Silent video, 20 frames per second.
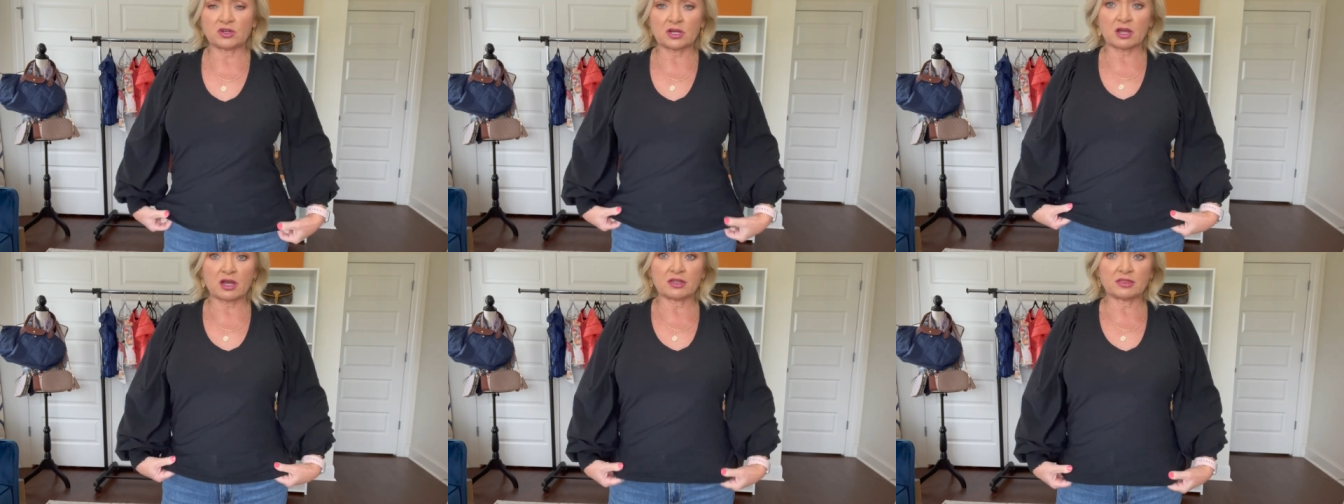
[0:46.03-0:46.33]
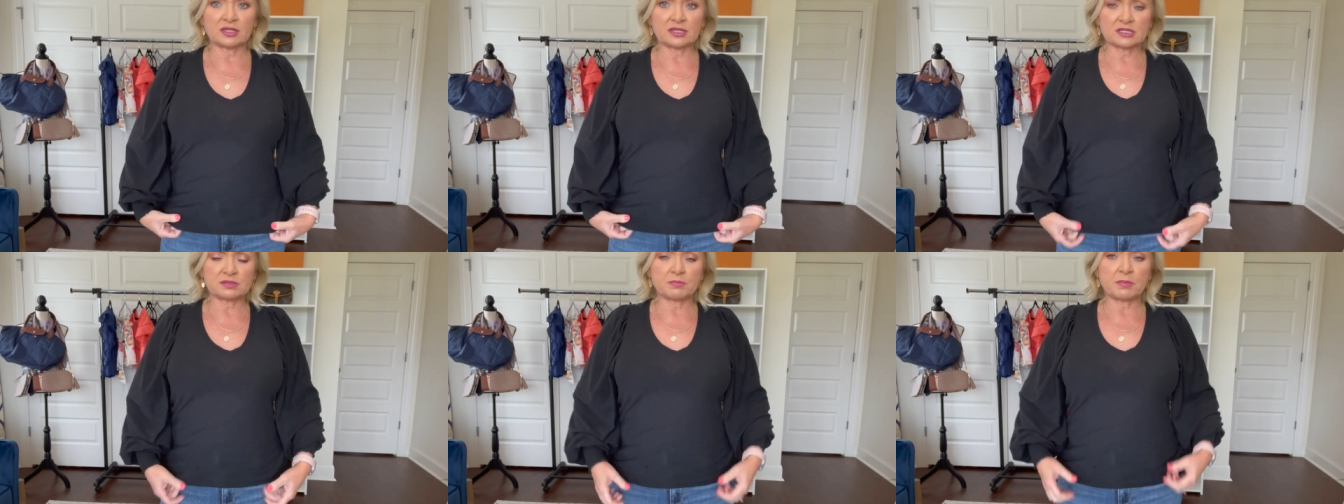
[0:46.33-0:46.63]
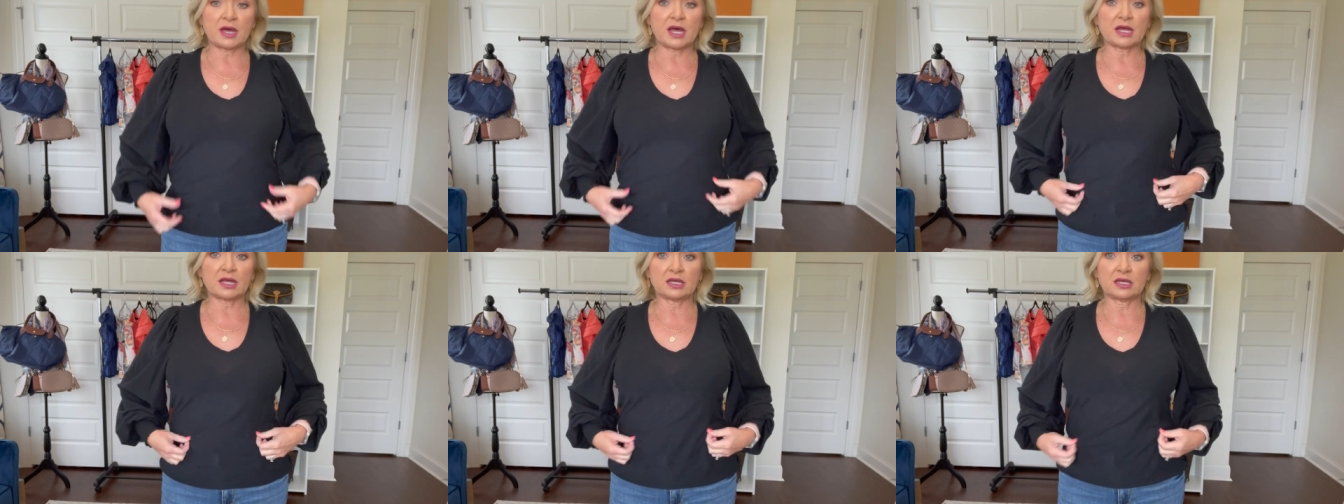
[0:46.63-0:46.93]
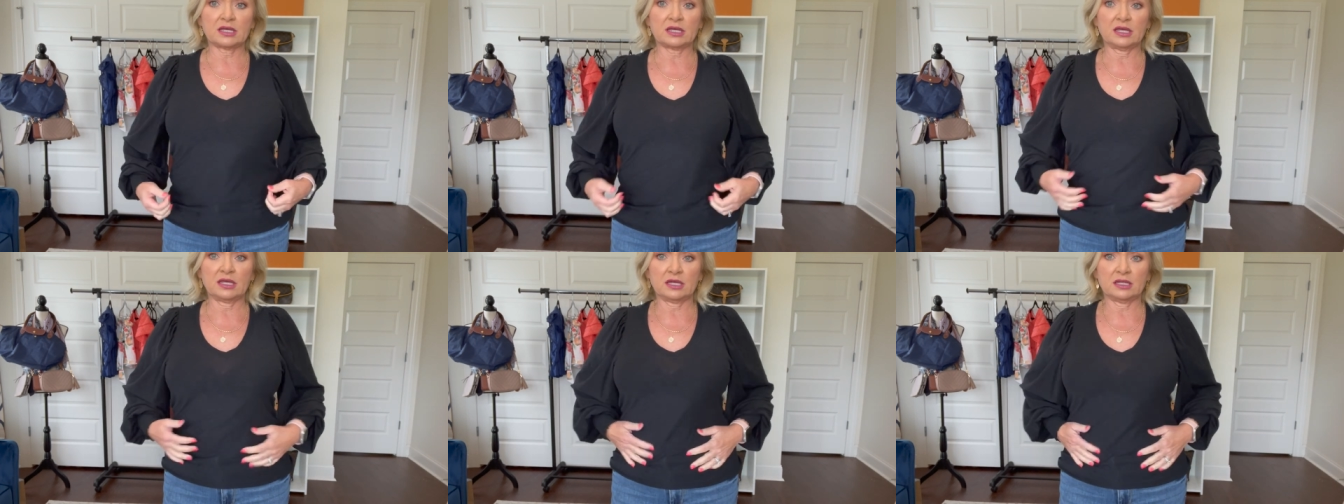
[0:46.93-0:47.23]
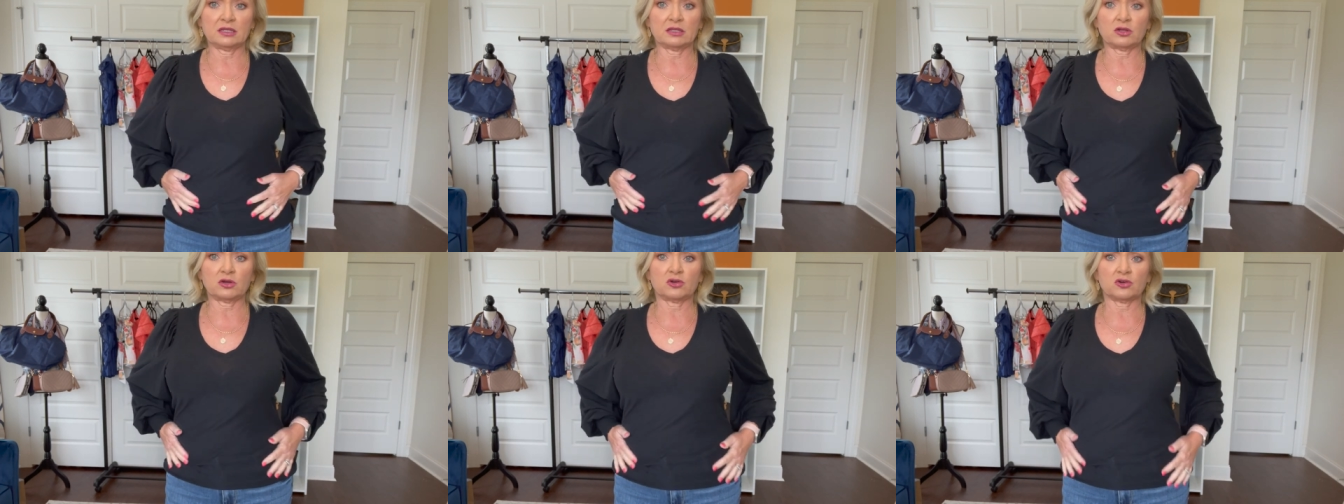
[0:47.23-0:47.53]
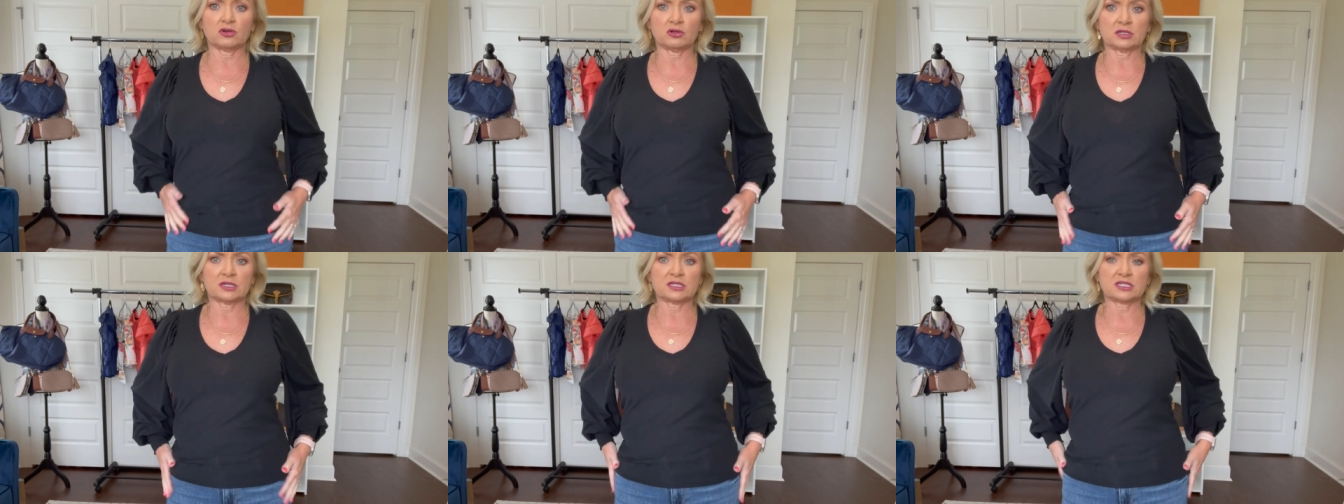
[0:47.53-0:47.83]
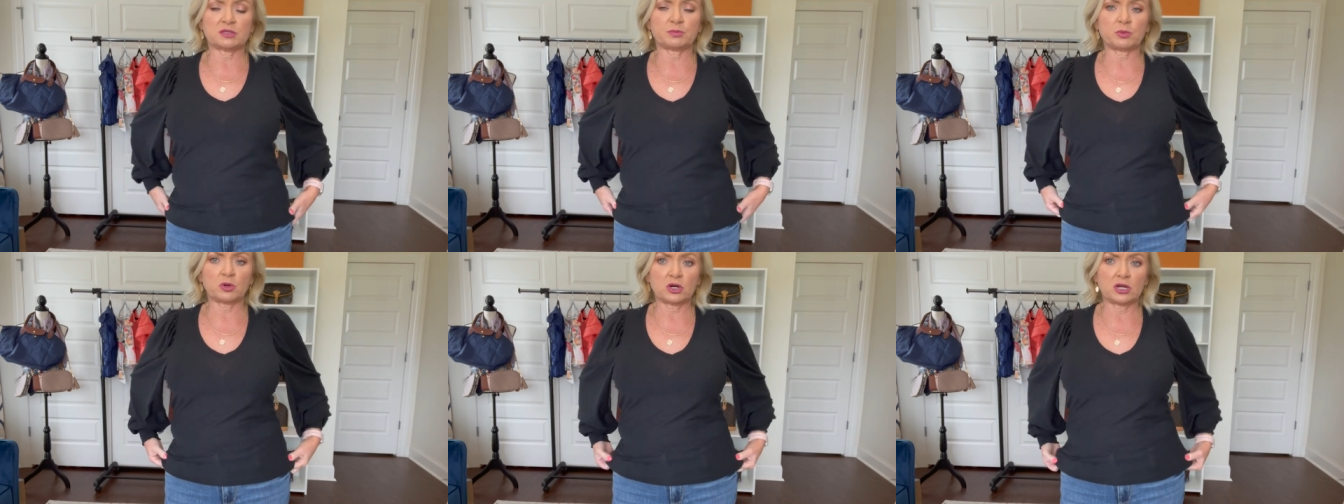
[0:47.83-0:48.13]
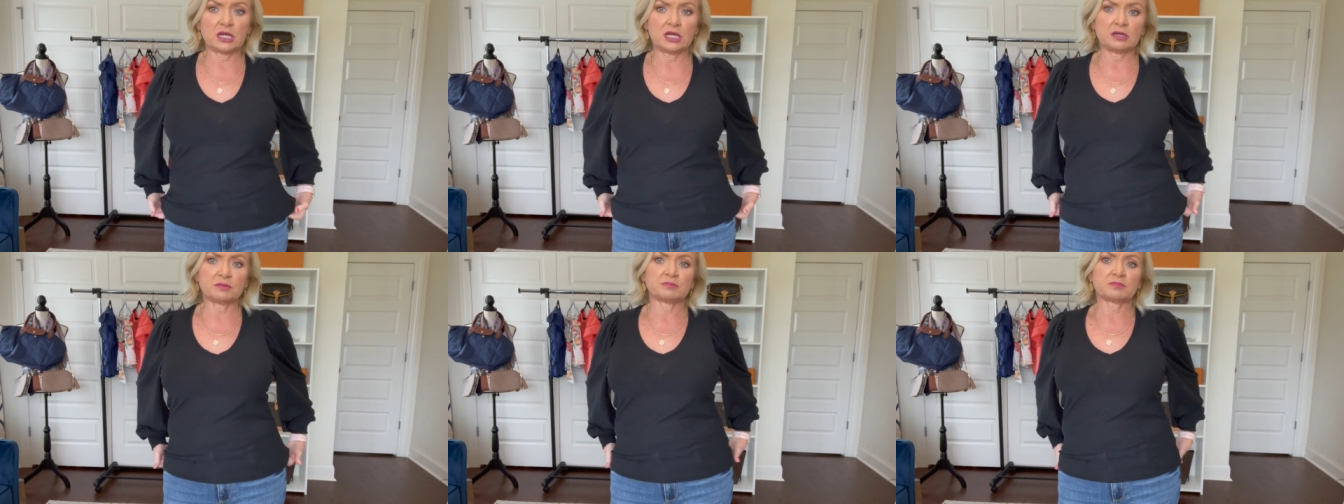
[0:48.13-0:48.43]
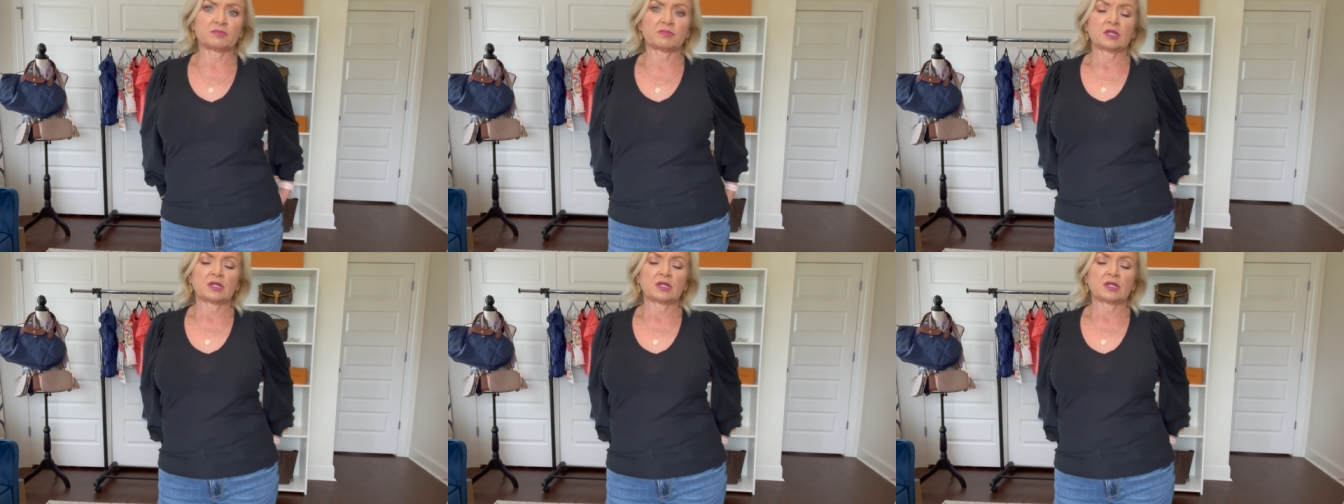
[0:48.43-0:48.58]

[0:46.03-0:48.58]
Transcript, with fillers: I got this back in the early spring.